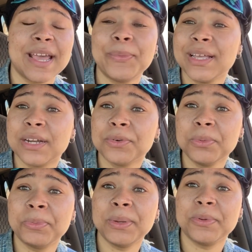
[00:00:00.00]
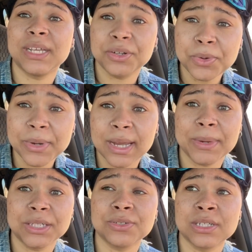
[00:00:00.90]
Now we got a group of people that do care
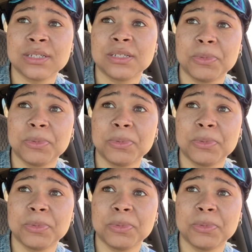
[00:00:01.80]
about your sister's